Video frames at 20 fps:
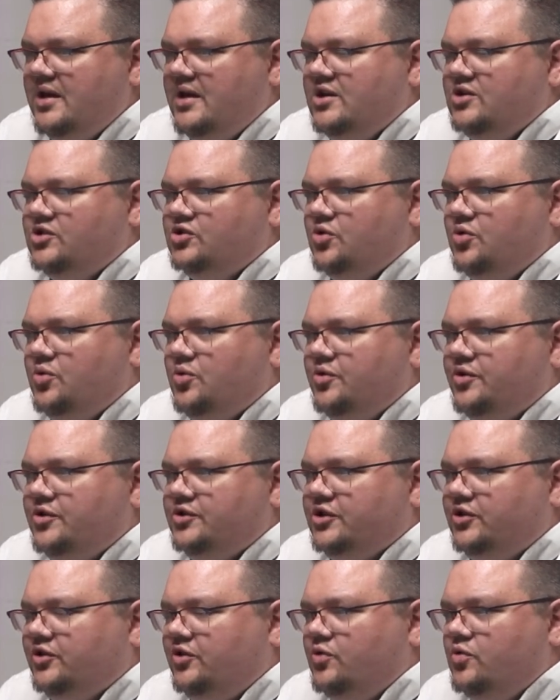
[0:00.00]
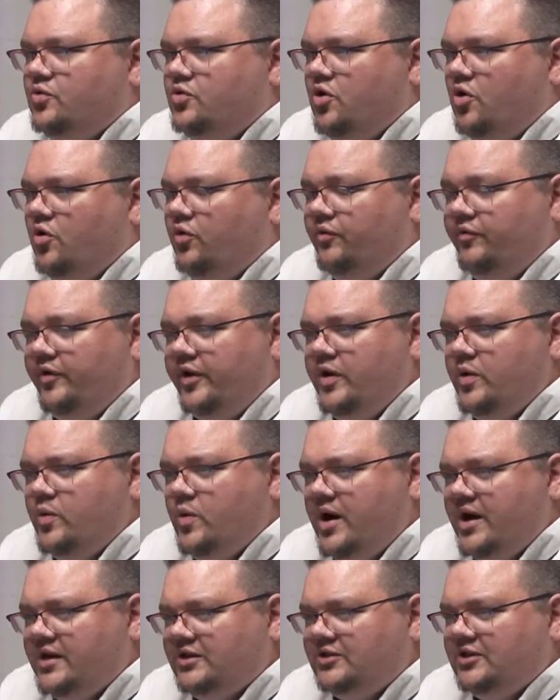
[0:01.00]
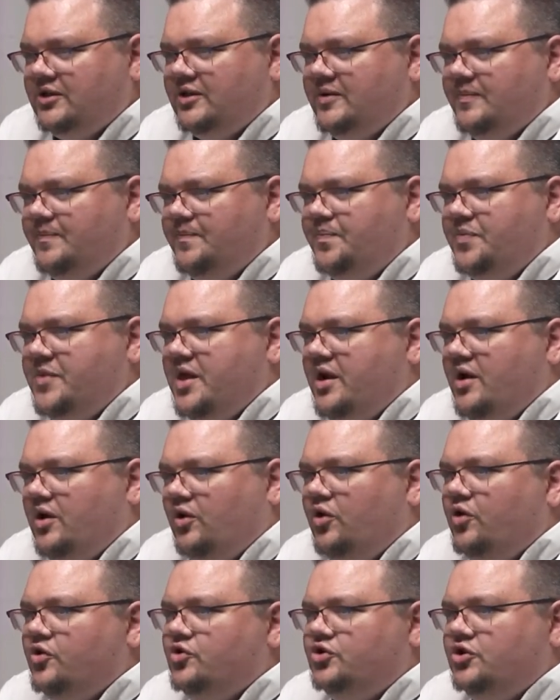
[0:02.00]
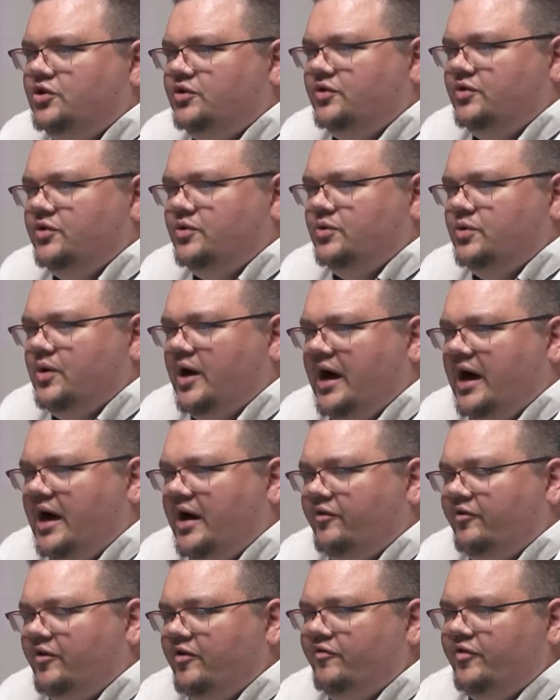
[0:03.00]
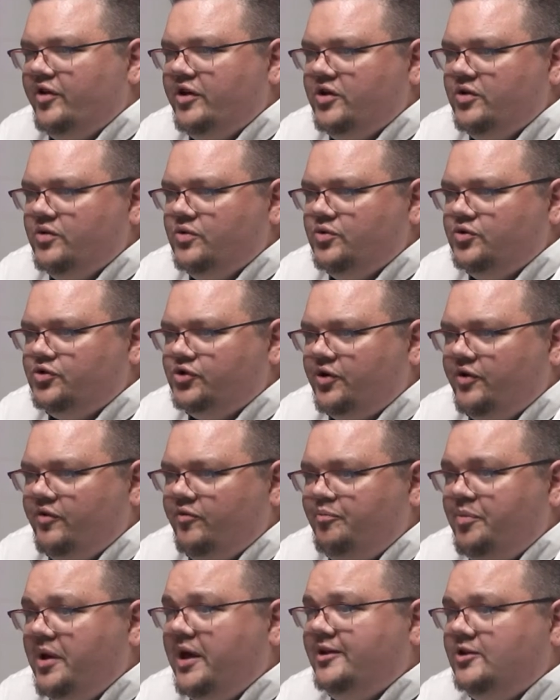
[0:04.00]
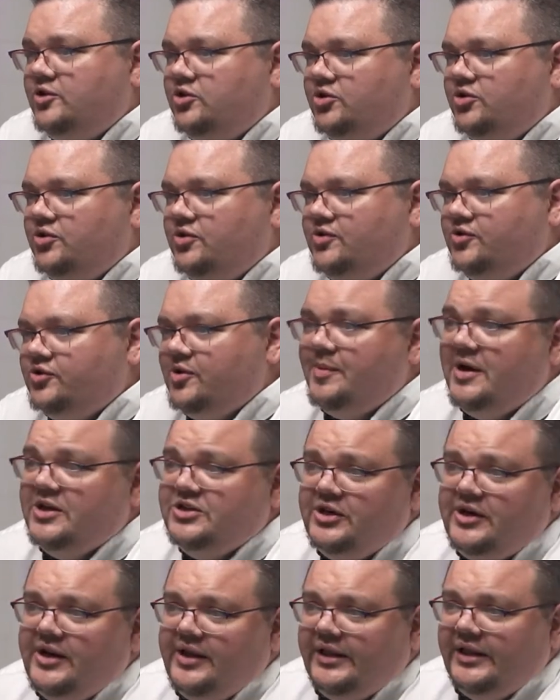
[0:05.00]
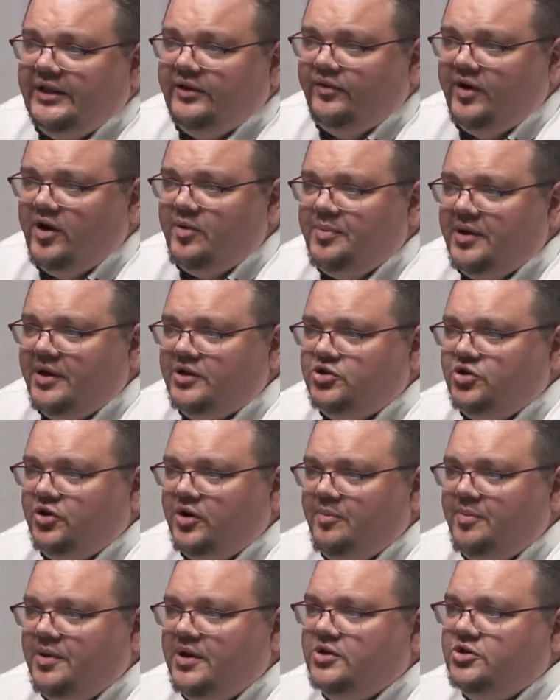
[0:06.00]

So there's a tool called Video Ask, and it allows you to have a video sort of pitch. So imagine a little bit of pitch on a page.